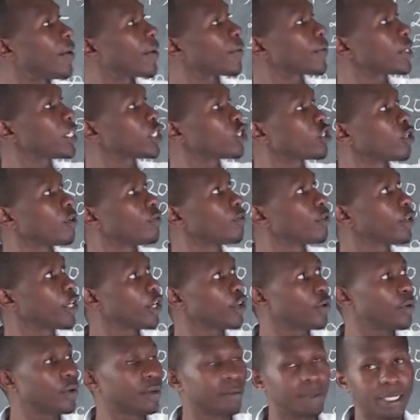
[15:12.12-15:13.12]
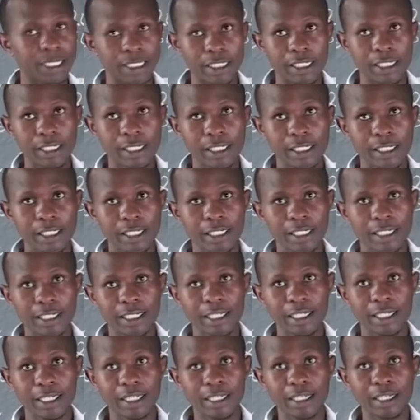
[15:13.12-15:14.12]
our ratio of increment.
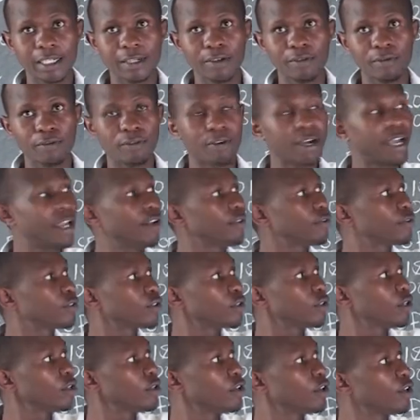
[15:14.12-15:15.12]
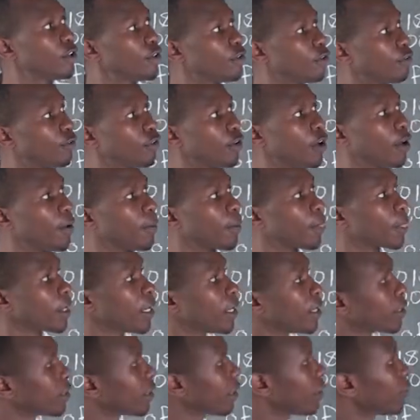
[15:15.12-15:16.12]
5 to
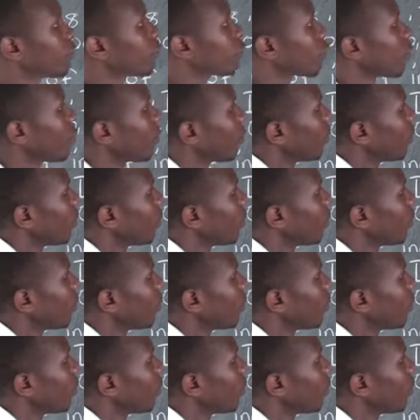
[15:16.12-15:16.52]
4. Then